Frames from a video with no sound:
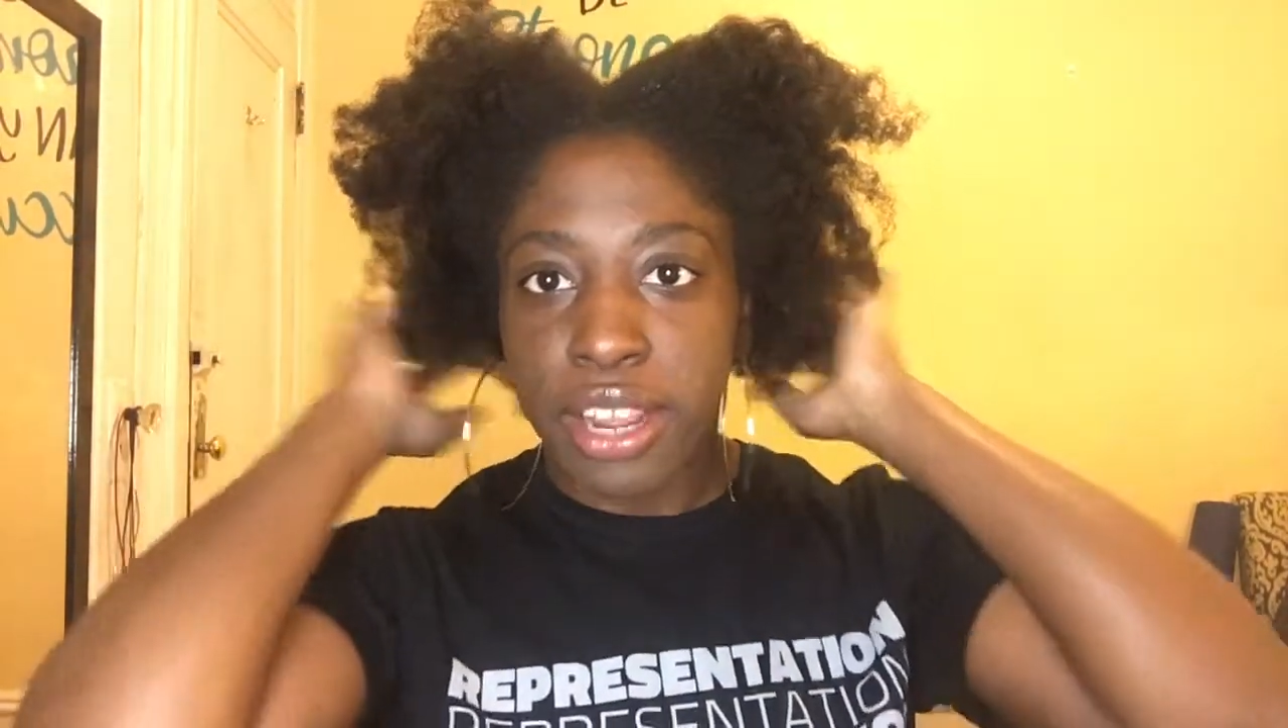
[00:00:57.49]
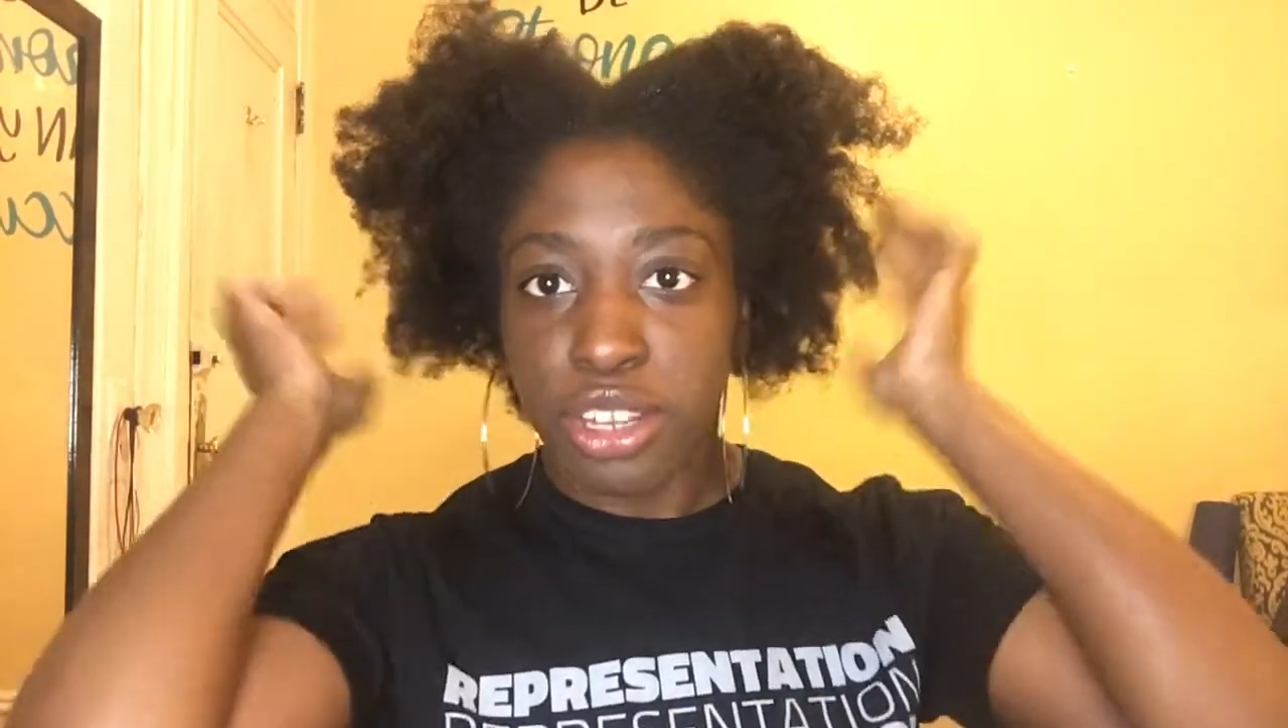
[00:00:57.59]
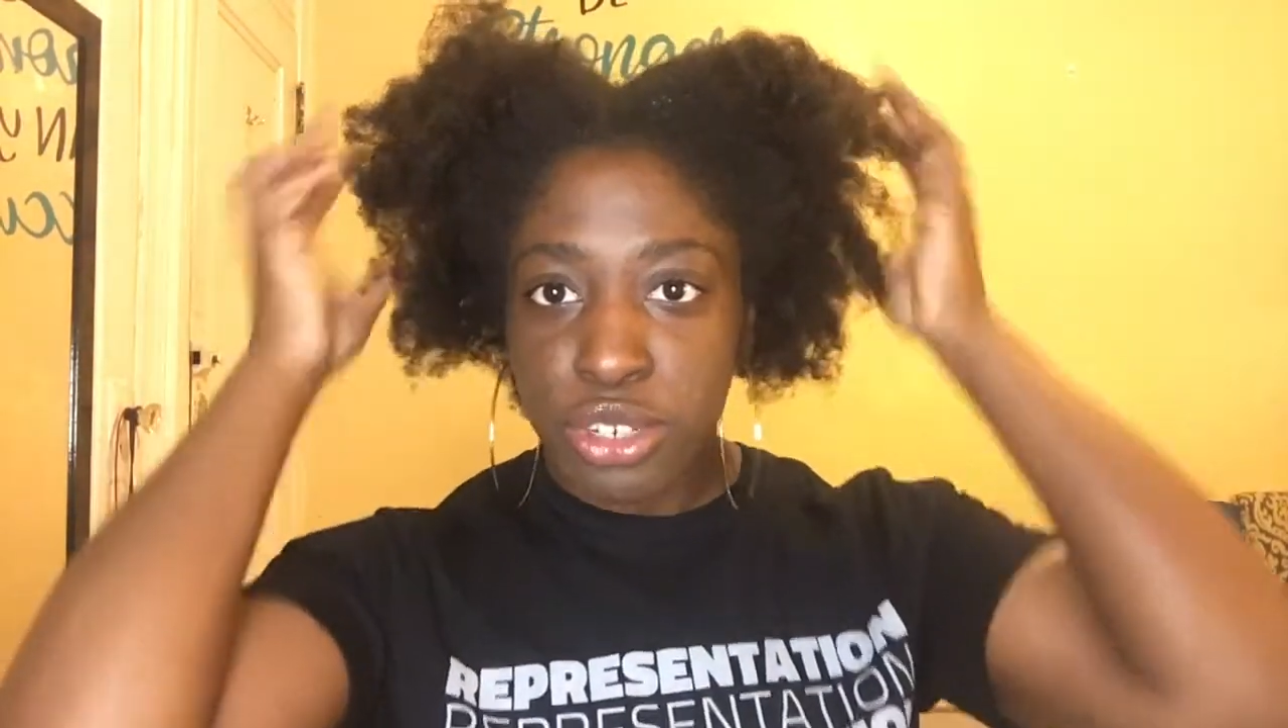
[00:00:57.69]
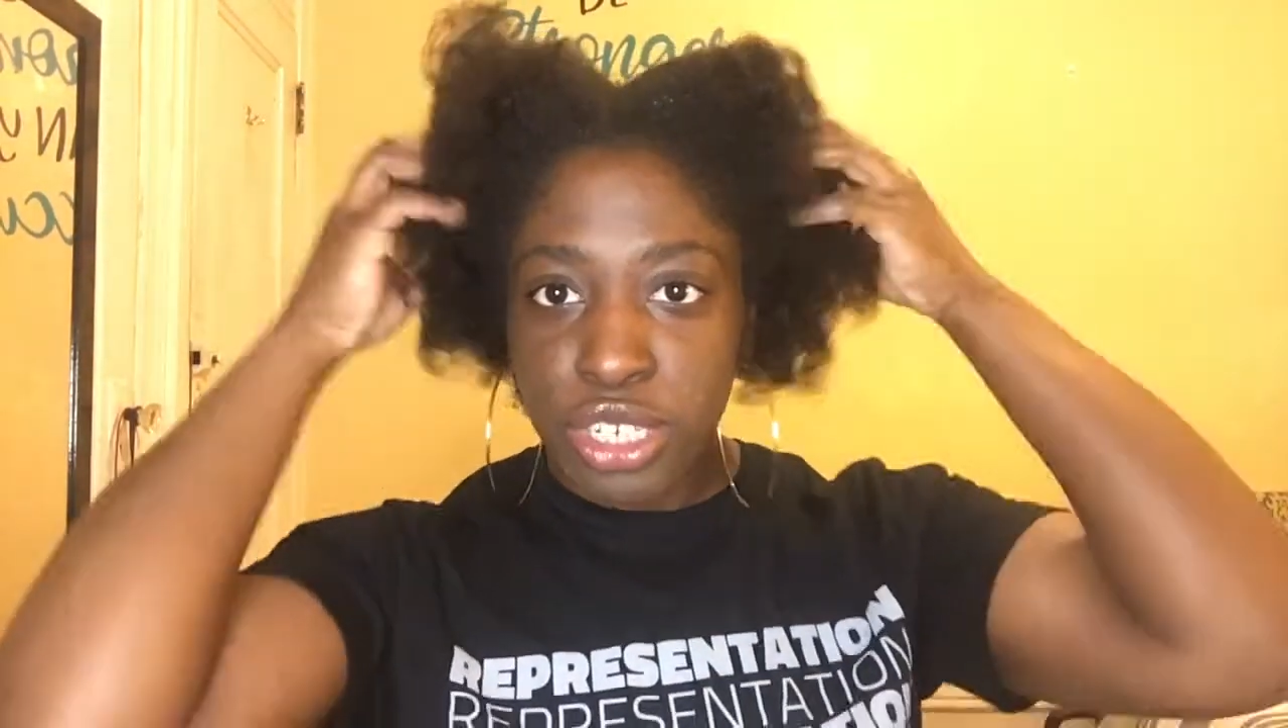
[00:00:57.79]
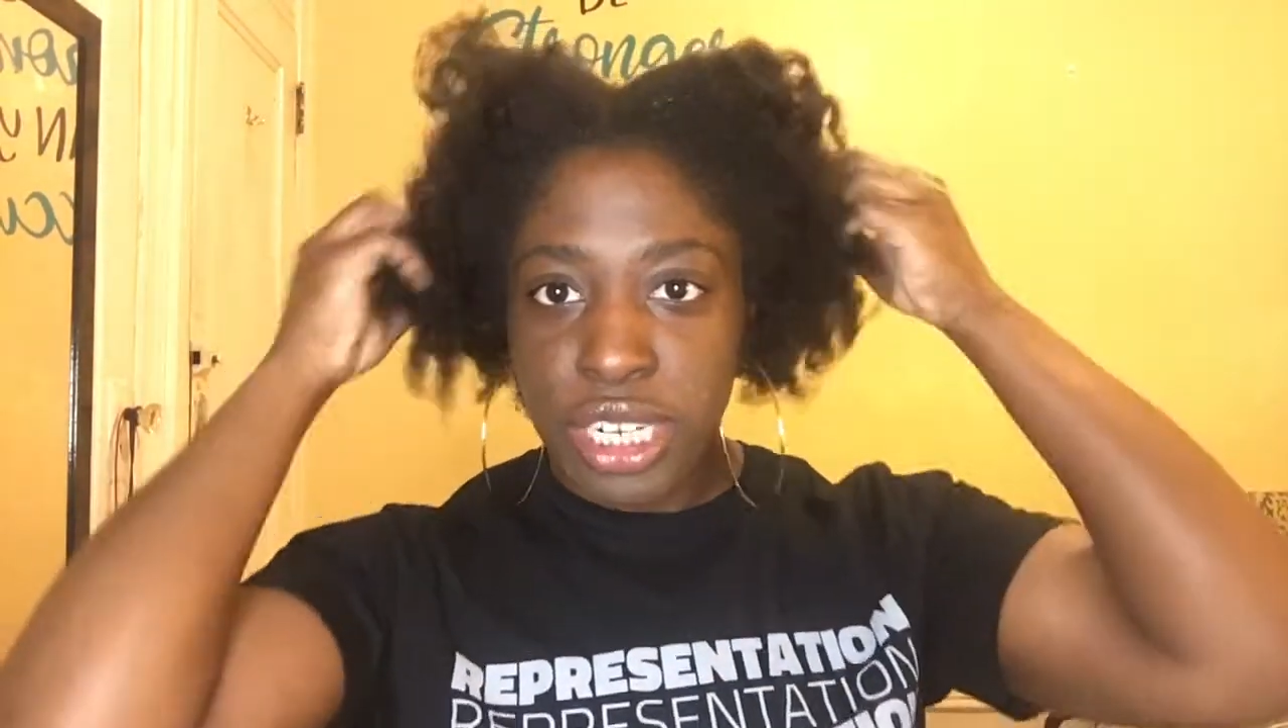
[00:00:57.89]

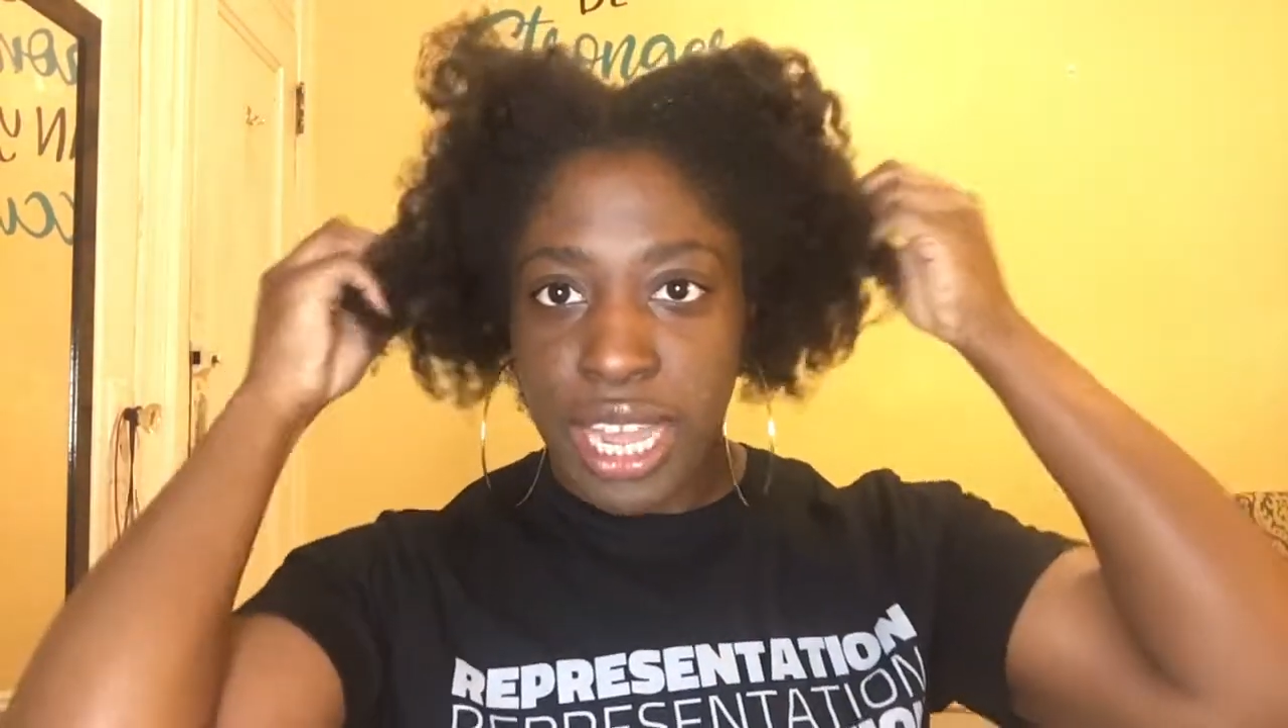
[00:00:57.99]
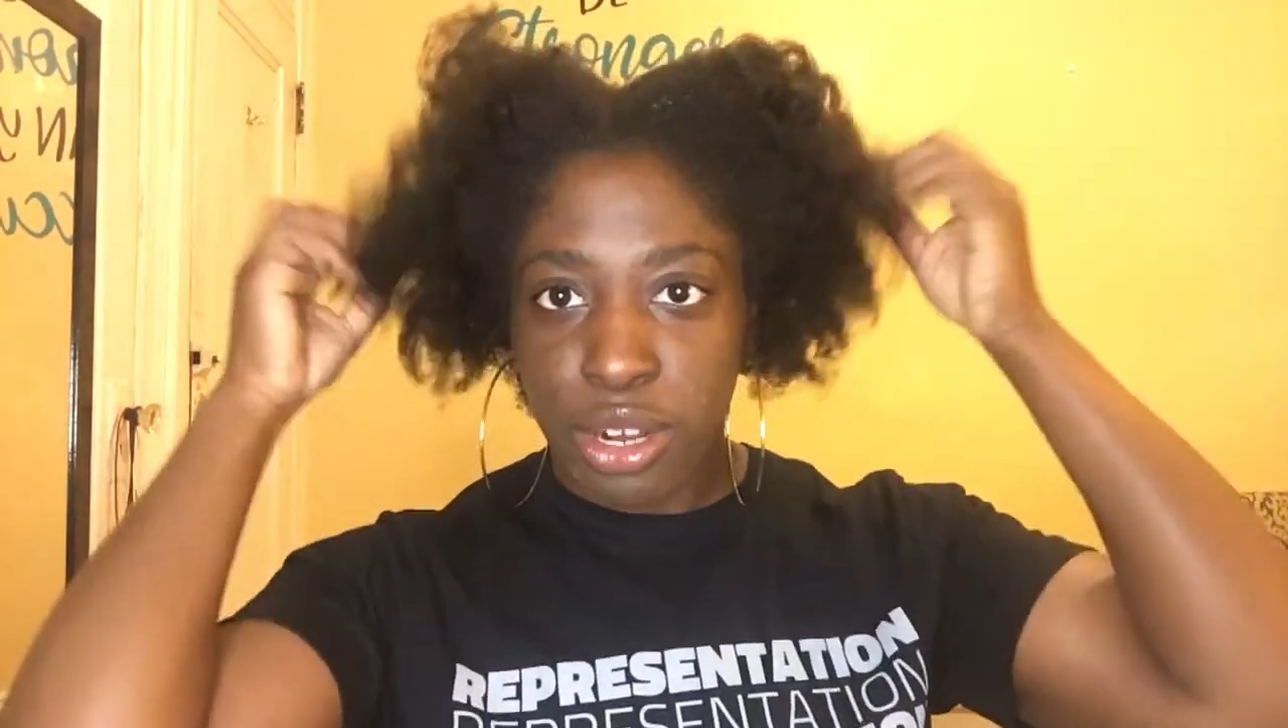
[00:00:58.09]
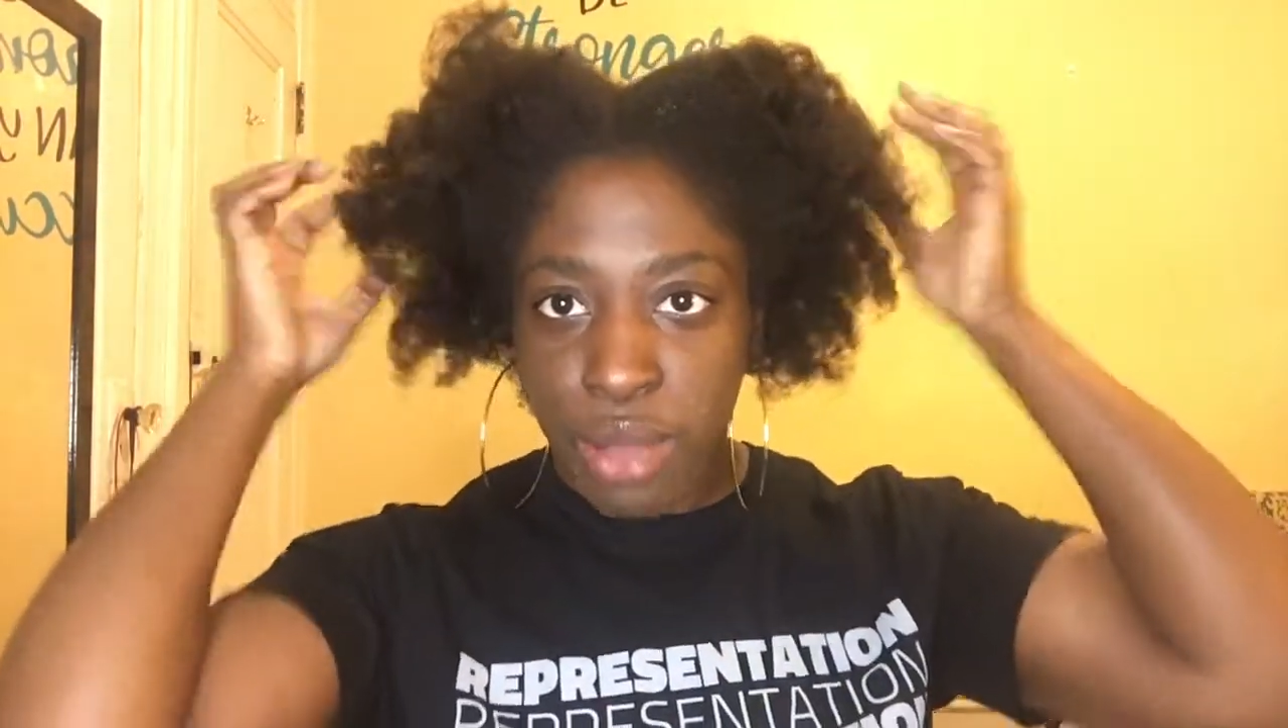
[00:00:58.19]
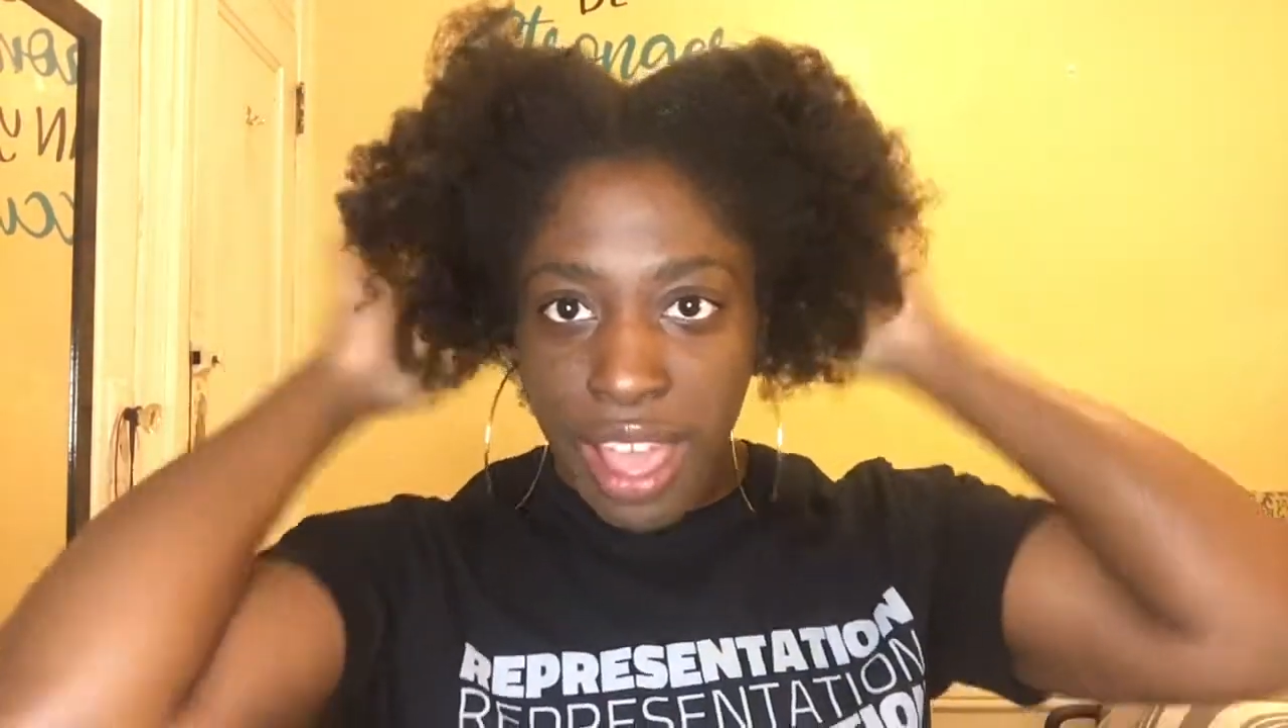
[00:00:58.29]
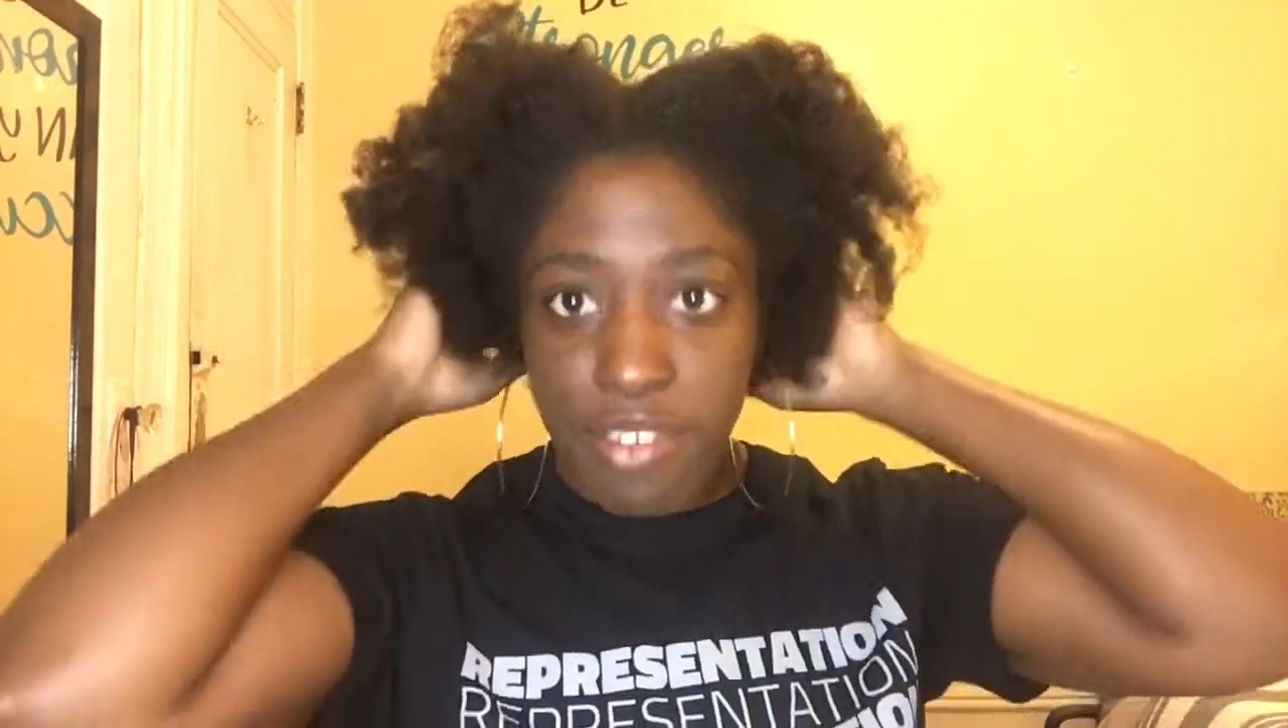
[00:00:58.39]
Usually I
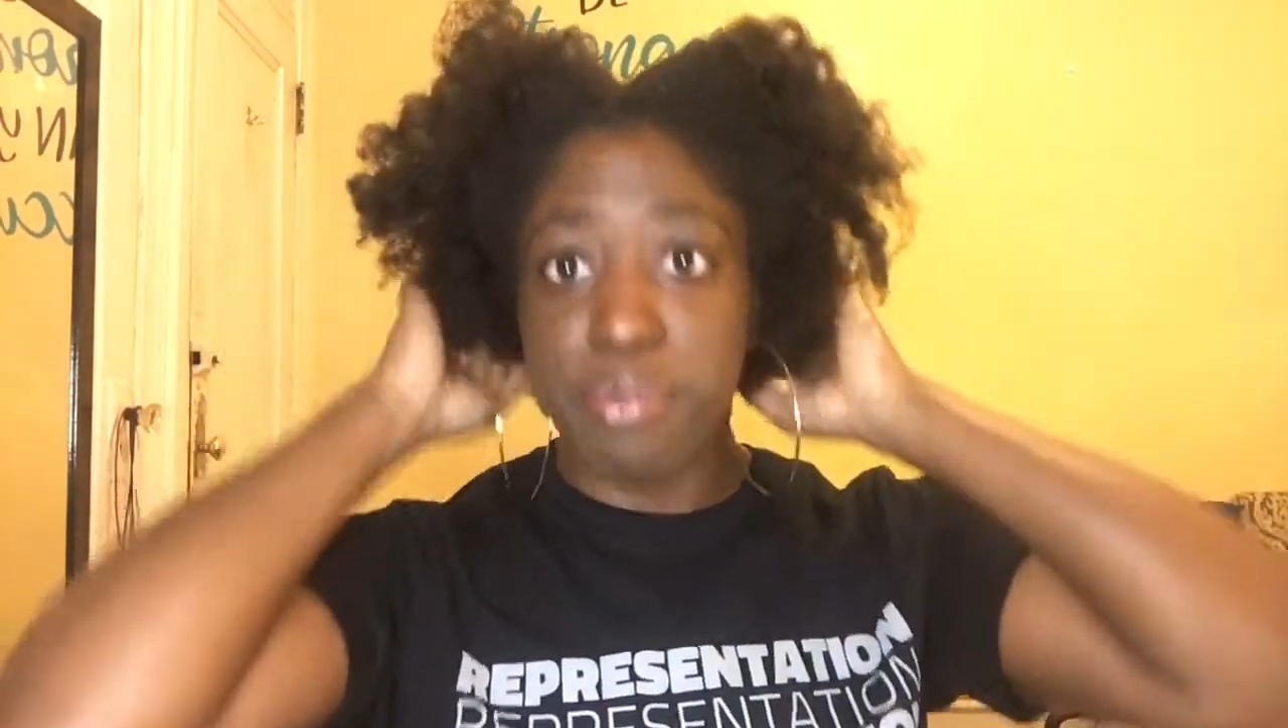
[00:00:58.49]
don't have